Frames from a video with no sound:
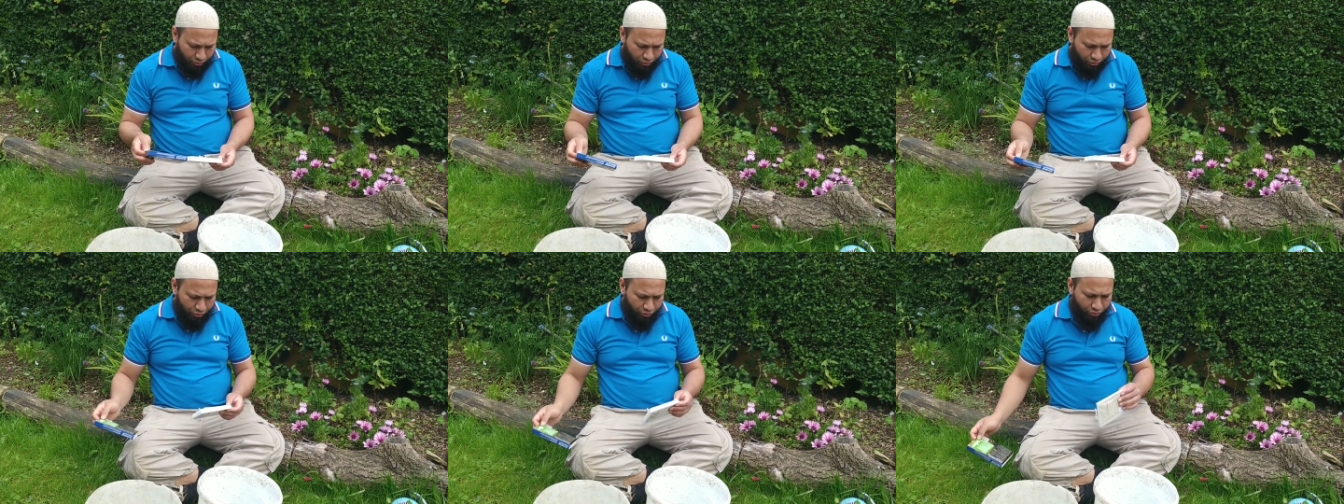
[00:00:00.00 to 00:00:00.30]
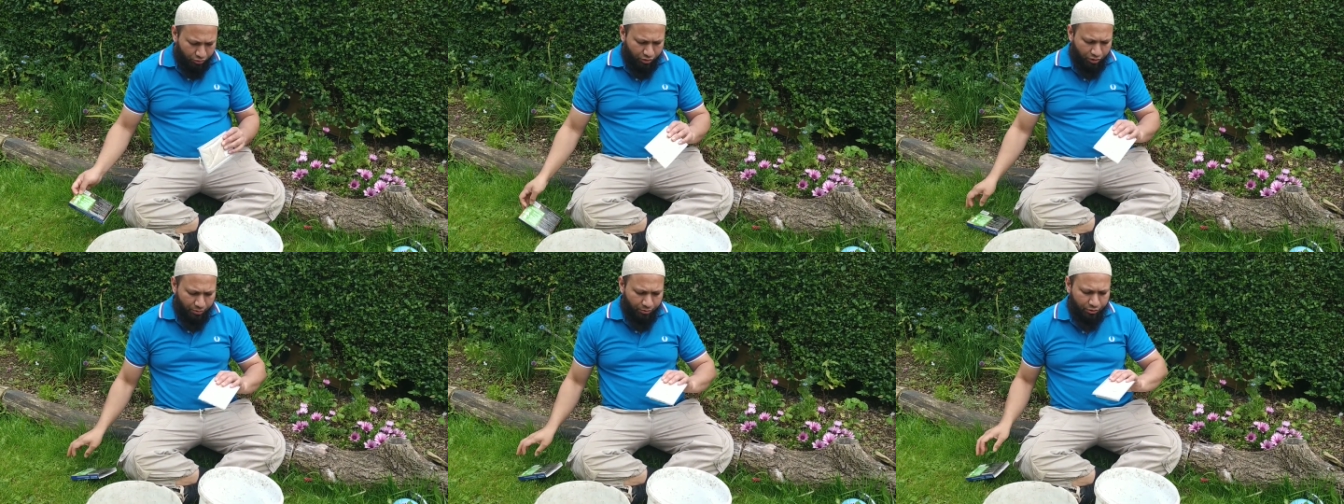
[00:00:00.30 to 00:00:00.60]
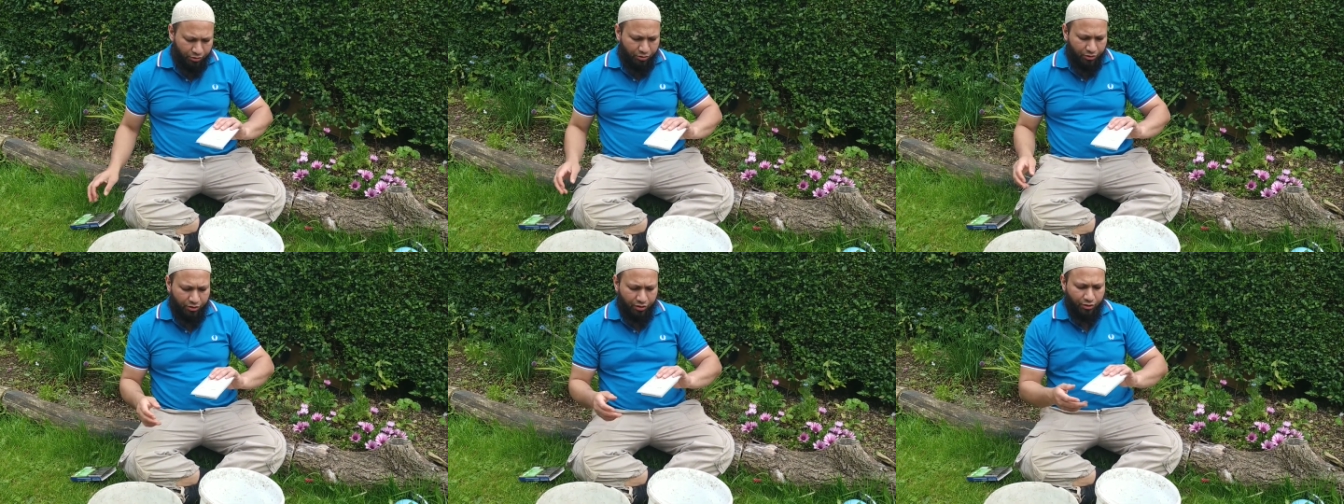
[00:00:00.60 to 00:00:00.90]
So
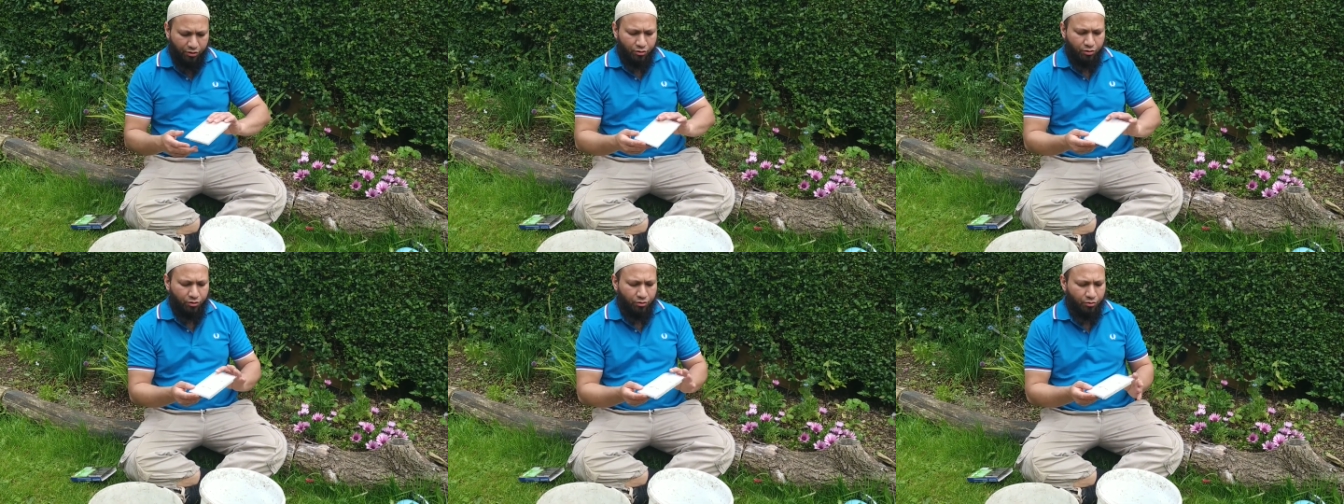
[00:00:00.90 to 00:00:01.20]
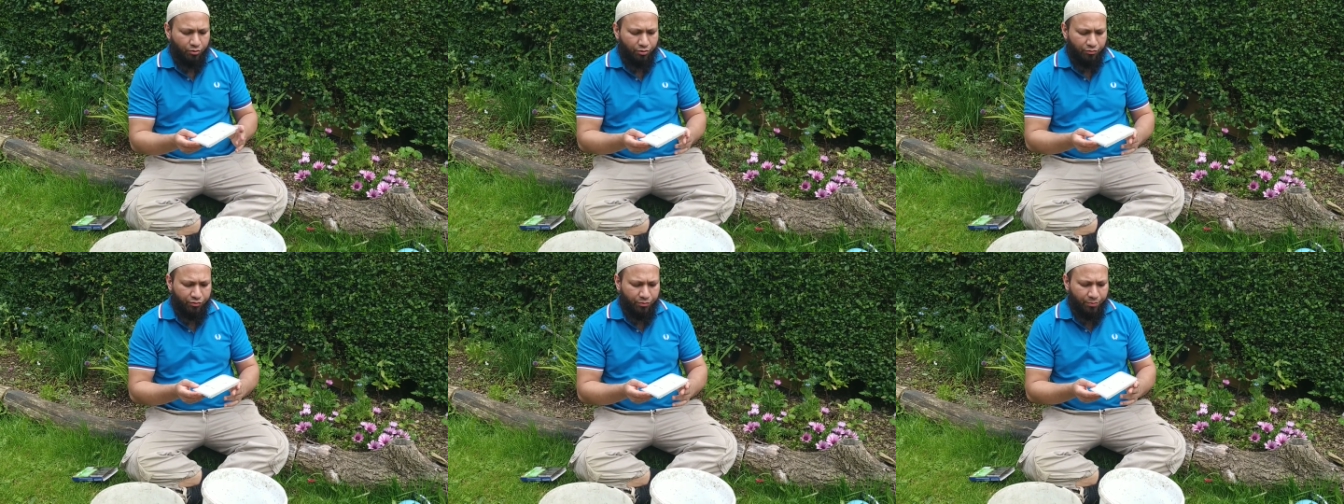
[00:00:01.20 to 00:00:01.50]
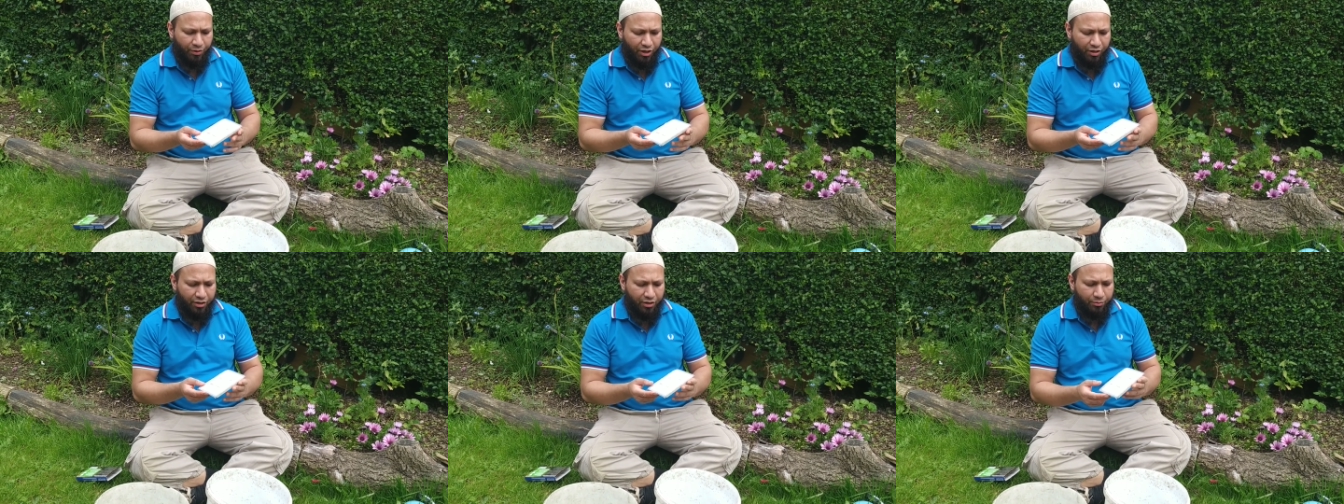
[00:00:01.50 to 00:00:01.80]
they'll, if you
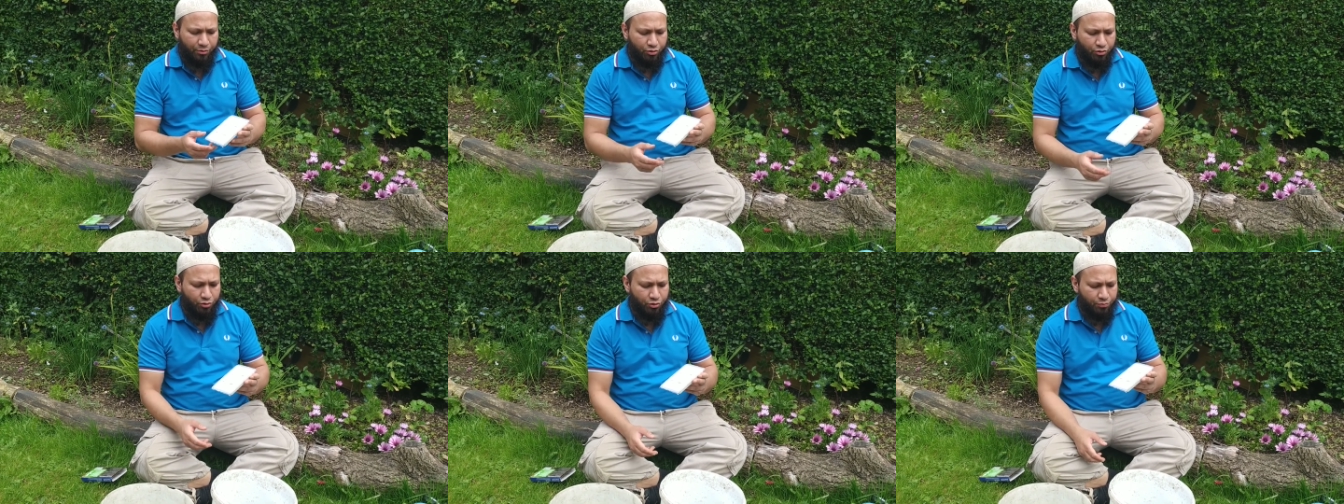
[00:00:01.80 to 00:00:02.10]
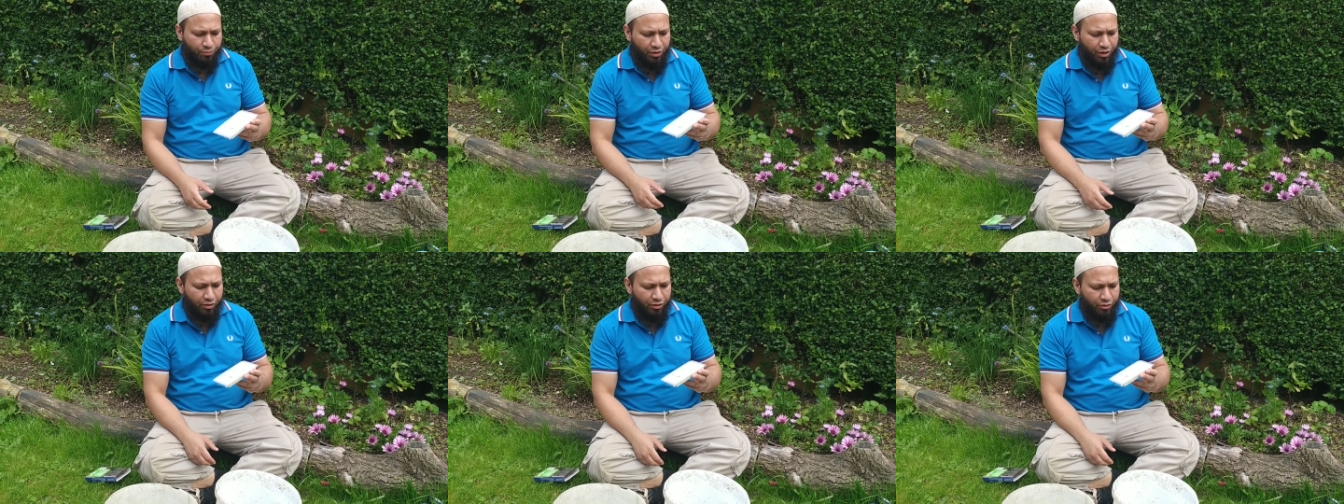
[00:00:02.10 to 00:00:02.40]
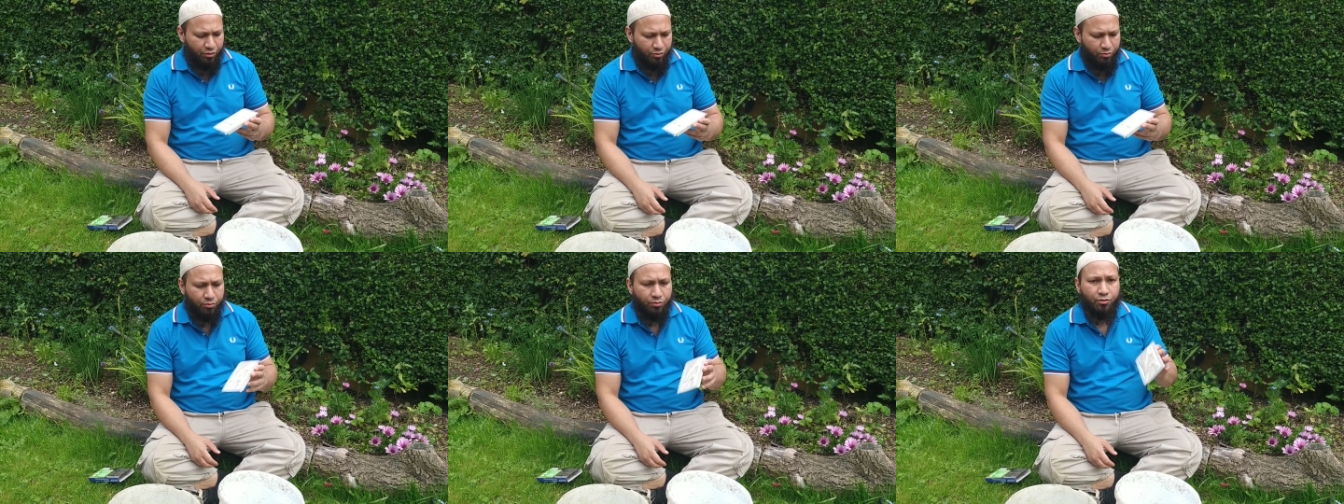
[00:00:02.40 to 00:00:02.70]
buy nematodes brand
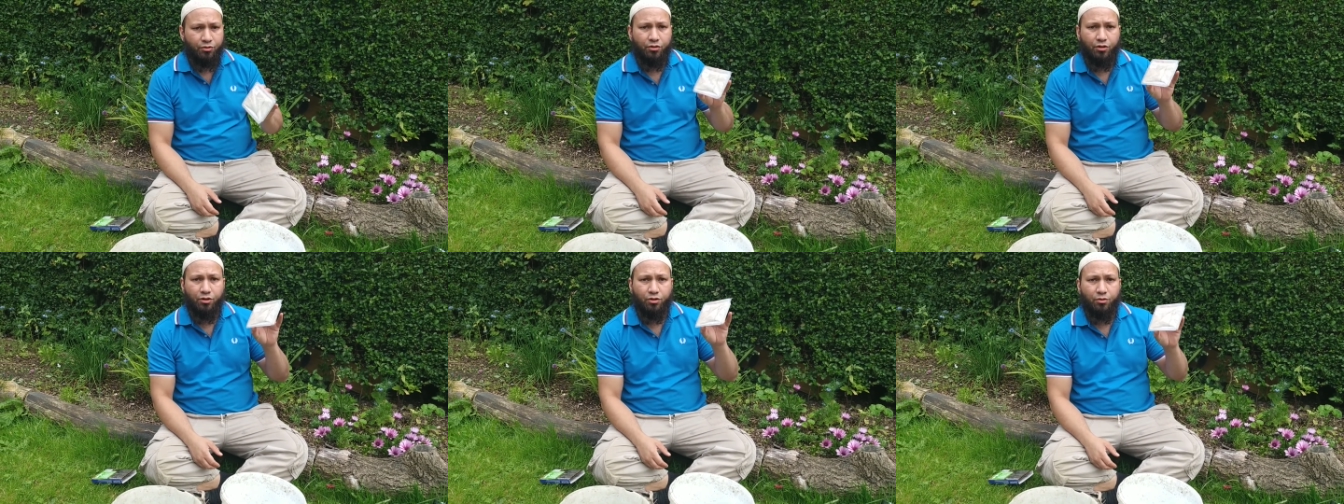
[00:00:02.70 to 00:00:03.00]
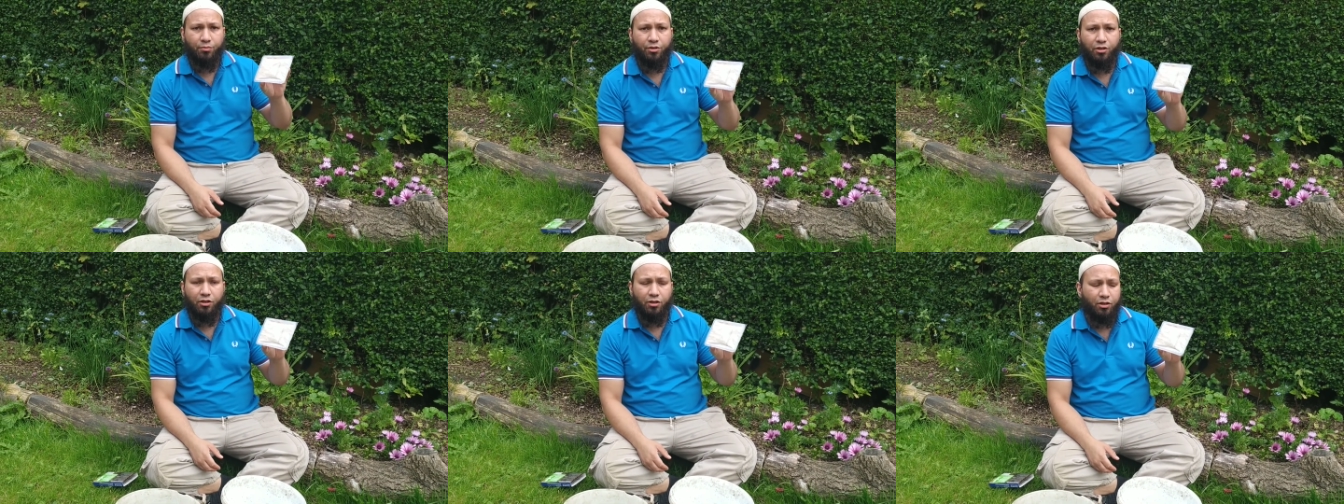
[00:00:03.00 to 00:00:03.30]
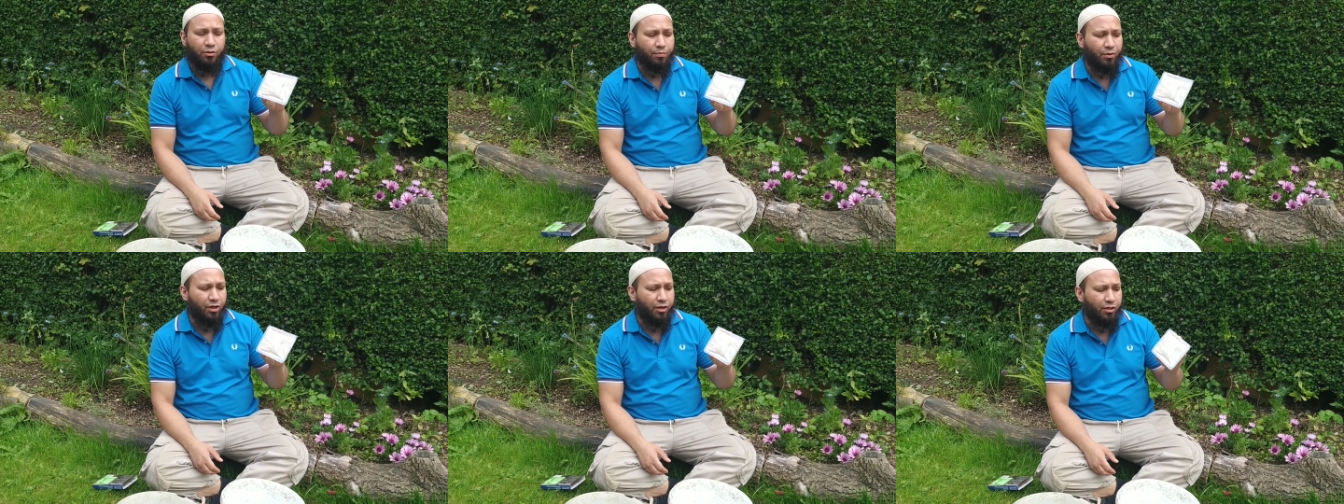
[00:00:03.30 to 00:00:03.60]
new, they'll come in a little
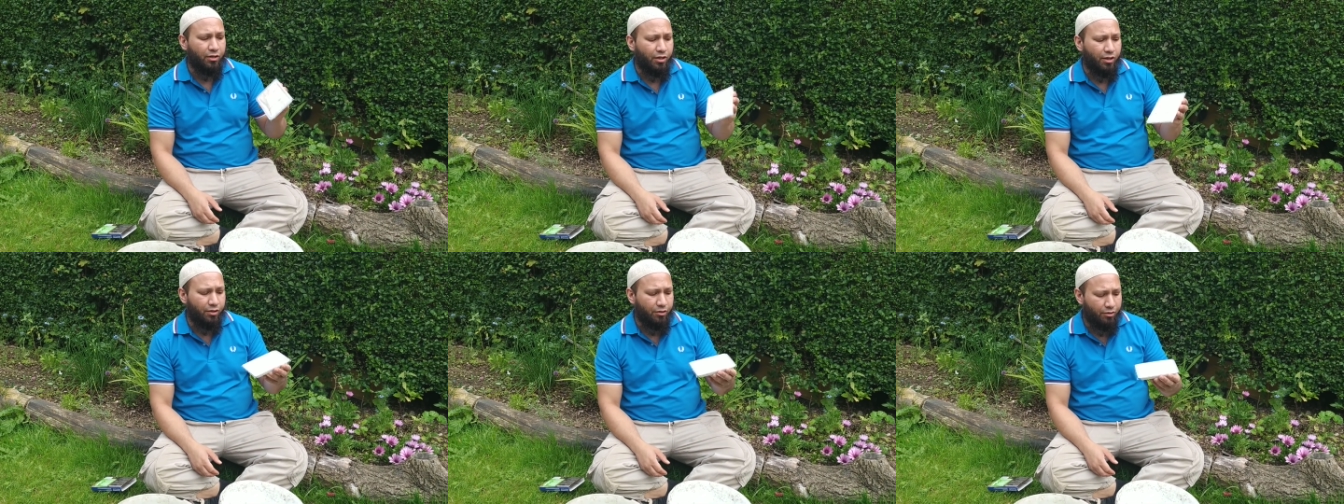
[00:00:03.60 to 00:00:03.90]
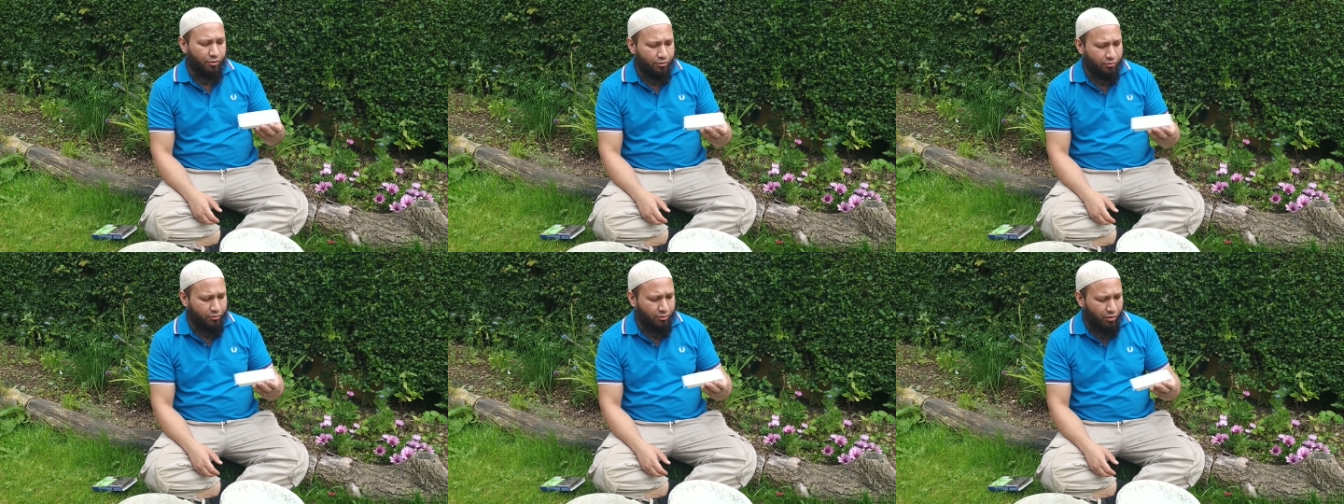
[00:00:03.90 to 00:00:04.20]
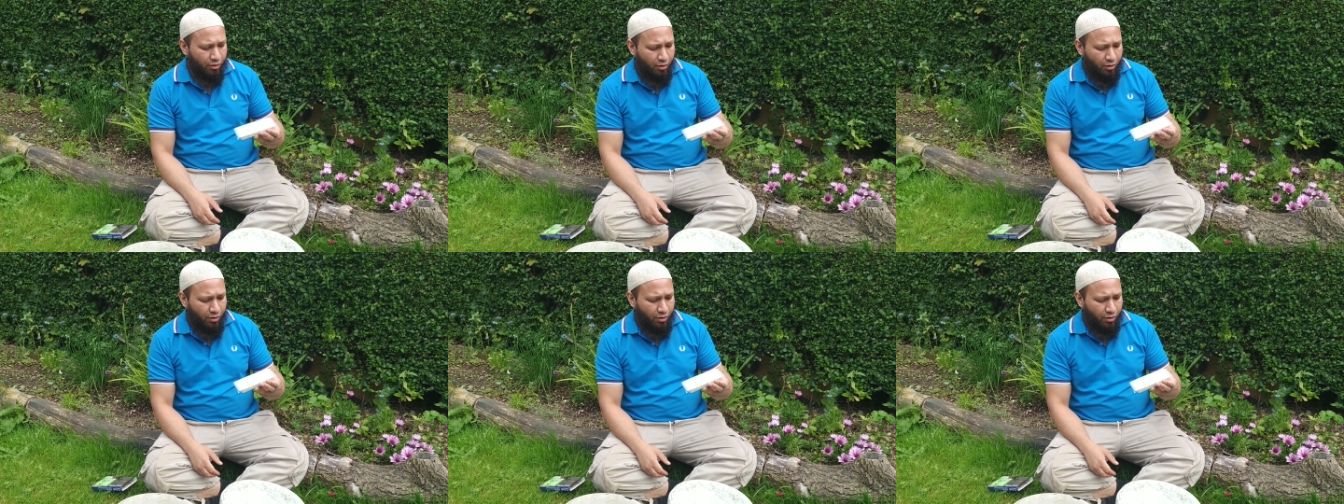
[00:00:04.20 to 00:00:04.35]
packet like this,